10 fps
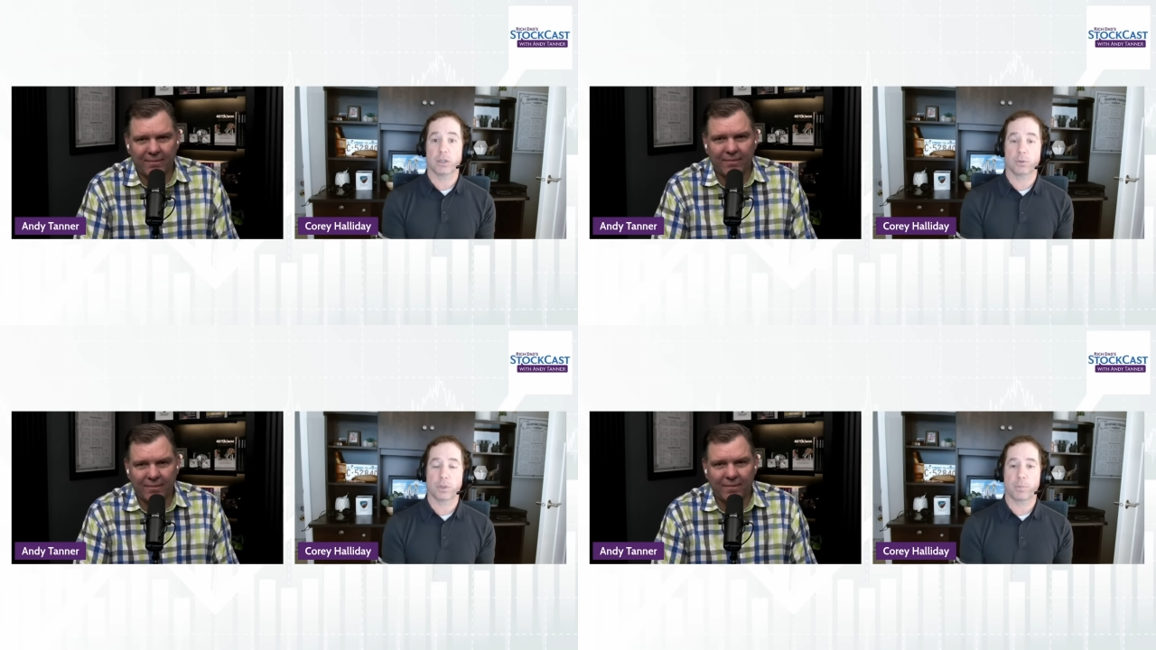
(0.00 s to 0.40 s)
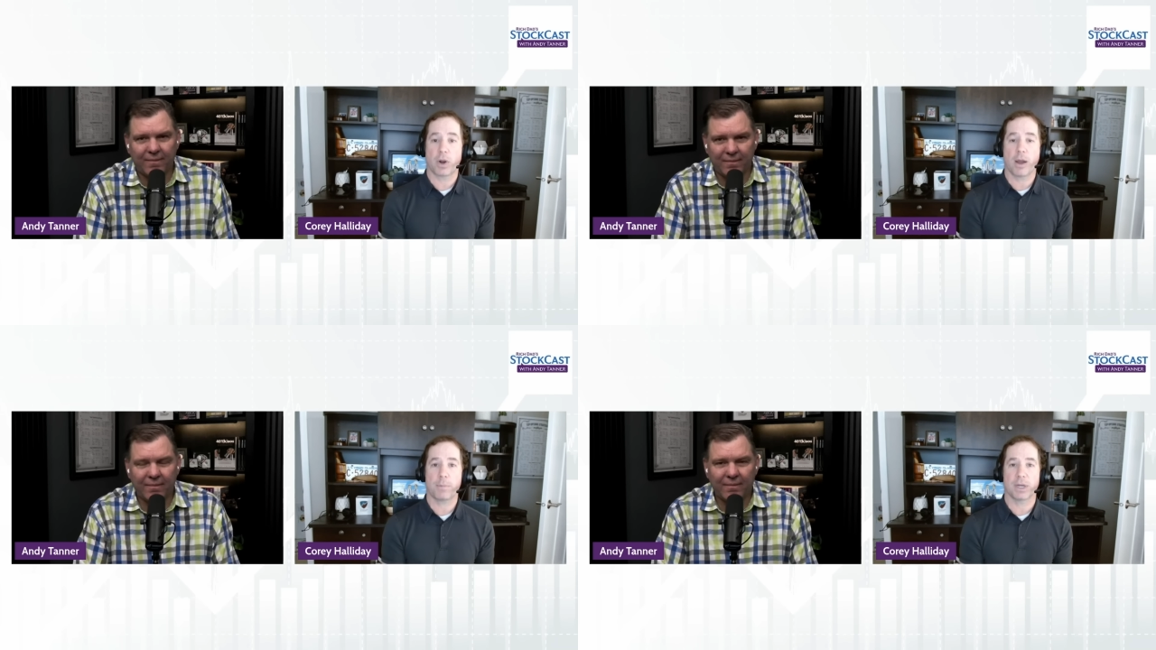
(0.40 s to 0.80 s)
Speaker 1: own the
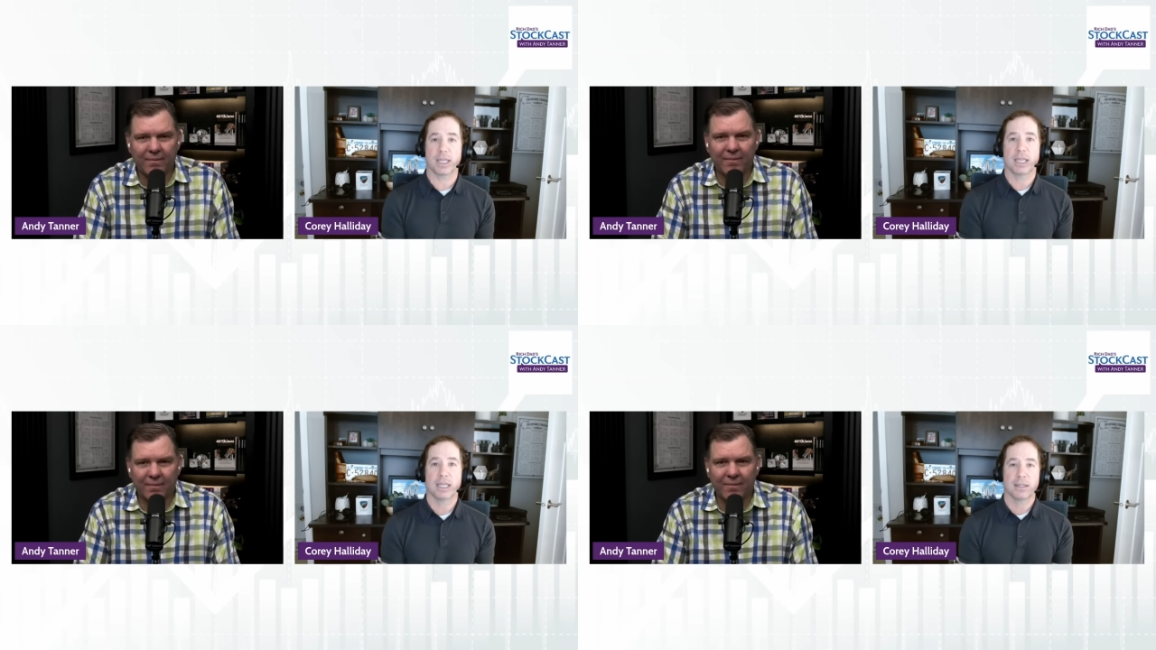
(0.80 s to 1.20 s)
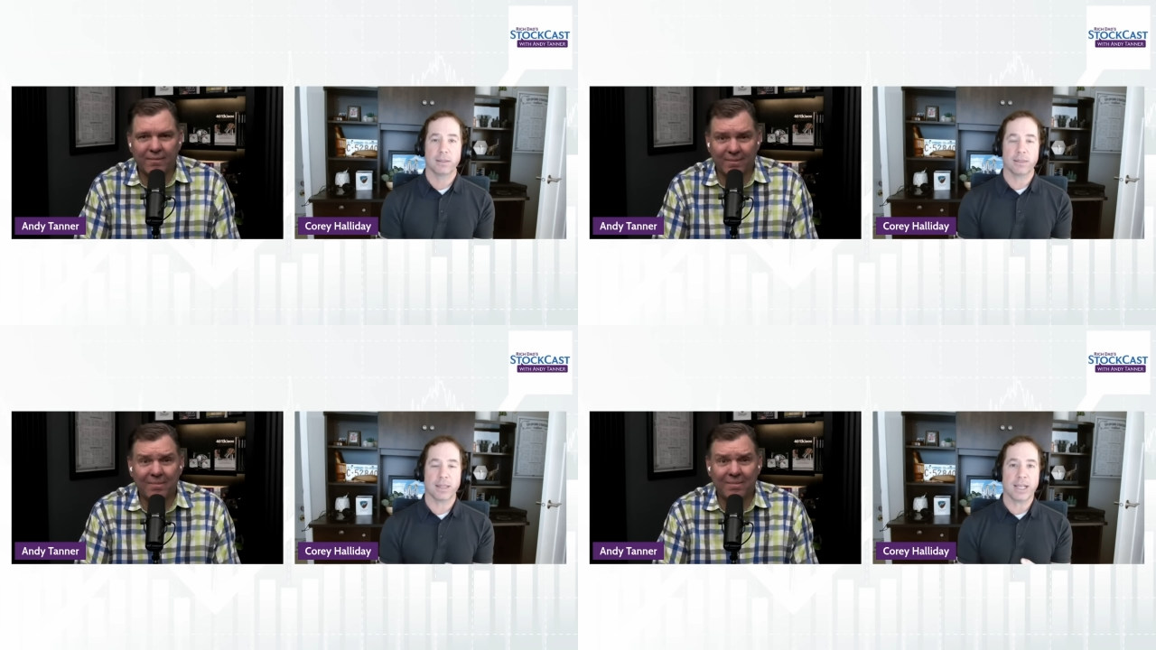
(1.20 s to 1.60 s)
property.
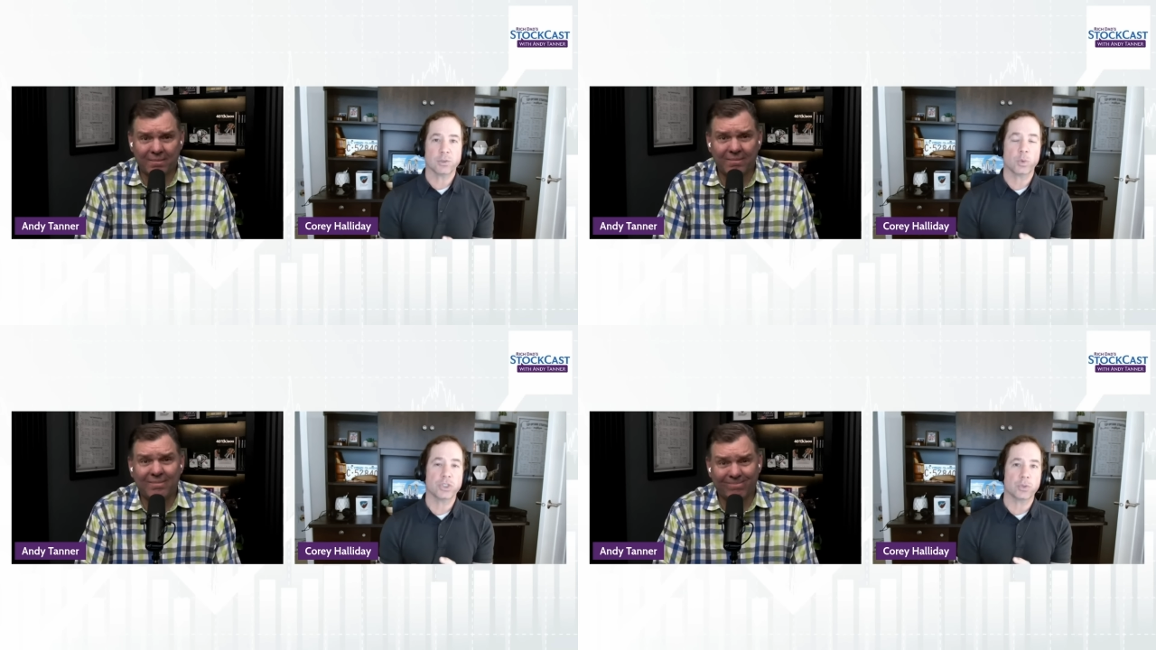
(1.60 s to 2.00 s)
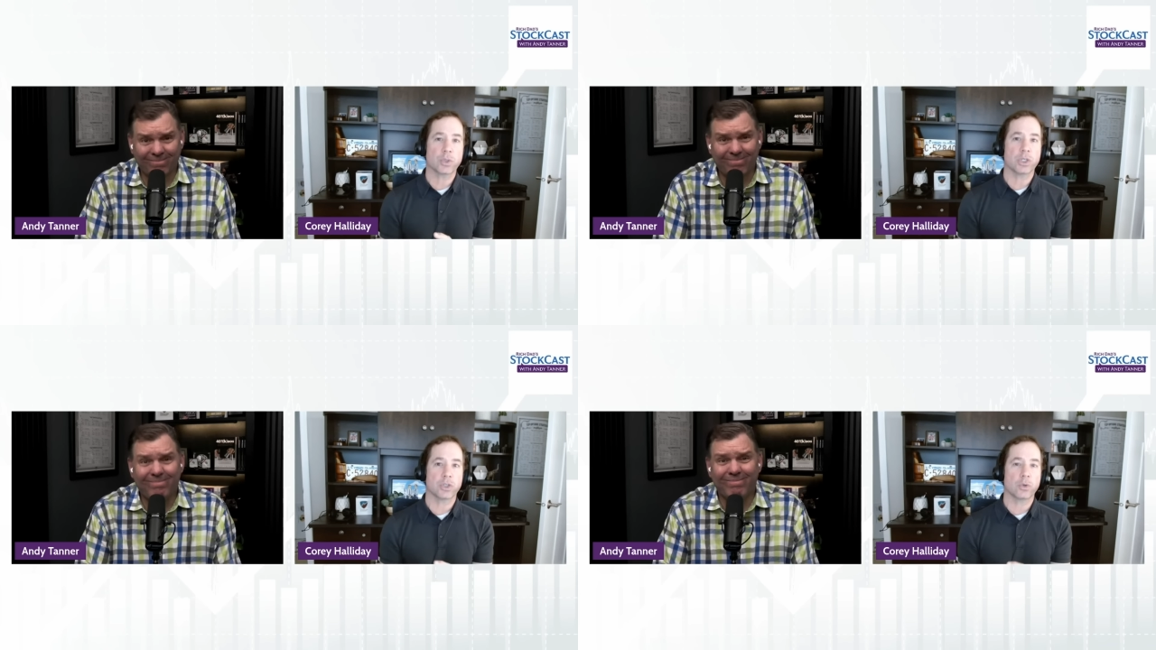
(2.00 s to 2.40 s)
That's what you
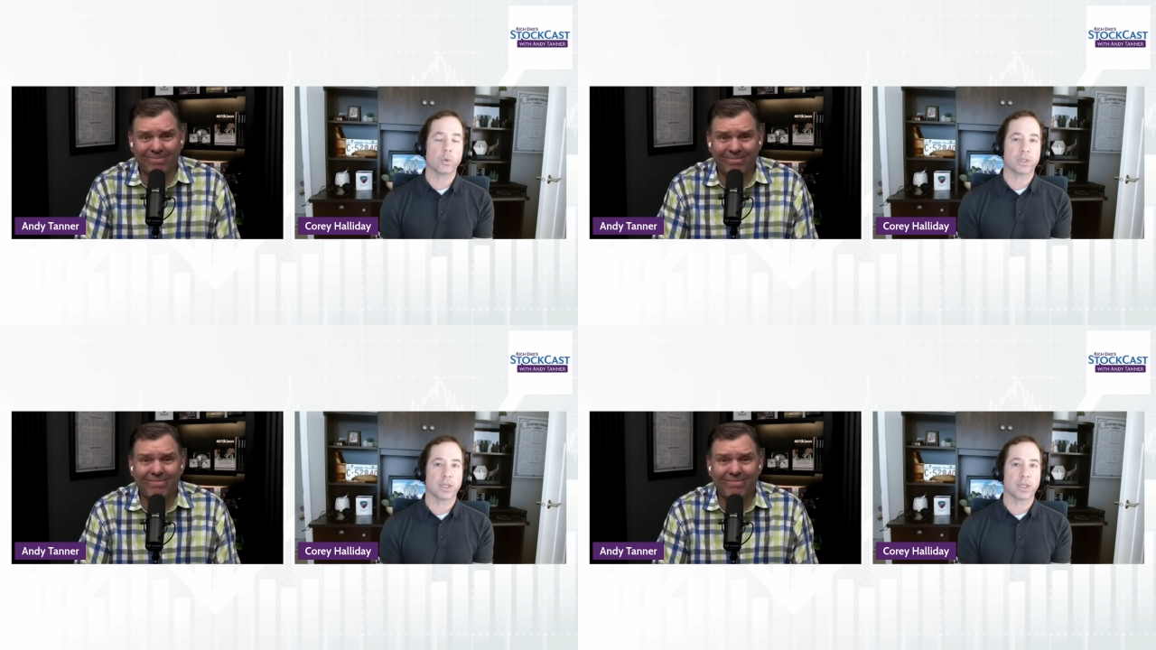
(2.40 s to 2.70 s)
can do with